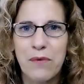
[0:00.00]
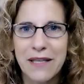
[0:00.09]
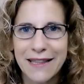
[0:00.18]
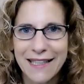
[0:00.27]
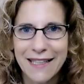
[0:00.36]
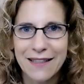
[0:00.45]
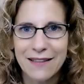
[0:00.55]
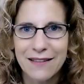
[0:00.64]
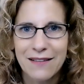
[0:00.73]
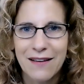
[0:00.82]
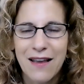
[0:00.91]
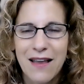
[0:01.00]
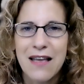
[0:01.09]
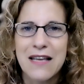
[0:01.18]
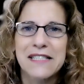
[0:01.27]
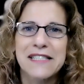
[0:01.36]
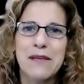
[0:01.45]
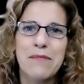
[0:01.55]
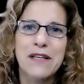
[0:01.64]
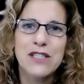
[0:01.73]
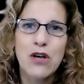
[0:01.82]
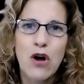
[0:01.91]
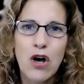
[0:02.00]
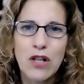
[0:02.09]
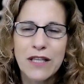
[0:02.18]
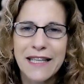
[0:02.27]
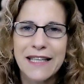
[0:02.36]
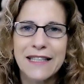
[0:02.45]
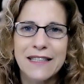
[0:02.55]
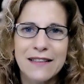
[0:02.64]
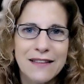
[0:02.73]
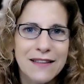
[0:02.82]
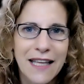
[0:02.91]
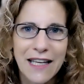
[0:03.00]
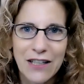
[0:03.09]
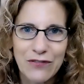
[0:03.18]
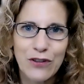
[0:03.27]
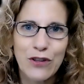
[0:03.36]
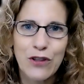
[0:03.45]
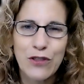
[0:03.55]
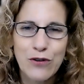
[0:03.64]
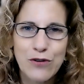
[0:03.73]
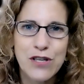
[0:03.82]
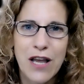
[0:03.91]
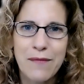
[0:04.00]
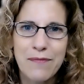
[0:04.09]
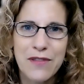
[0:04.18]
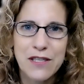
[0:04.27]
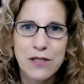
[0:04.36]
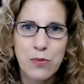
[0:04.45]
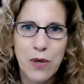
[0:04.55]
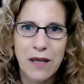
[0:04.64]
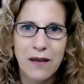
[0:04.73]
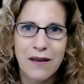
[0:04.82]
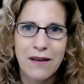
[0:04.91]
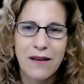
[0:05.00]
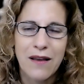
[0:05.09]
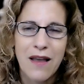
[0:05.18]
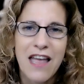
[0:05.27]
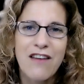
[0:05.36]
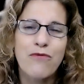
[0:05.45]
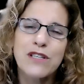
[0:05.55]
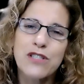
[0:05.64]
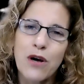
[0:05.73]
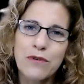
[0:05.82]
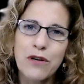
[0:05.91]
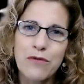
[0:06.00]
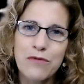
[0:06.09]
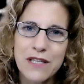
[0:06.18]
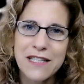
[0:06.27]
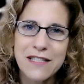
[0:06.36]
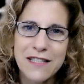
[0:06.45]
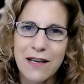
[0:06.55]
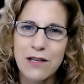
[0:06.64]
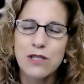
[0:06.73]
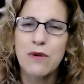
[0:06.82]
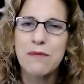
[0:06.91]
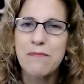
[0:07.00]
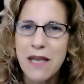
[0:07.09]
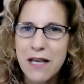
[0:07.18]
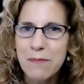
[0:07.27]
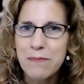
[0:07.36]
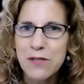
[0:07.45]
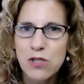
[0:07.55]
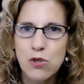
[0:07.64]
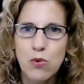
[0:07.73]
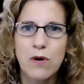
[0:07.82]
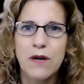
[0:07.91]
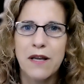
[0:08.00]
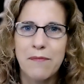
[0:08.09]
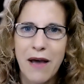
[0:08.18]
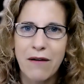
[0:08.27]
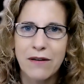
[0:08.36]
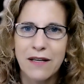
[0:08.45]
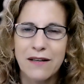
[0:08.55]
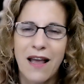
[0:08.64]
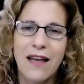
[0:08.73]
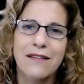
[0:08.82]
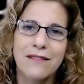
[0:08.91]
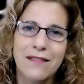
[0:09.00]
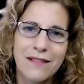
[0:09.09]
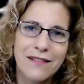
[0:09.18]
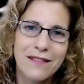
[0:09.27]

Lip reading: we lead. Somebody's calling in late for the third time this week. If we don't know the details, we make up a story about it. And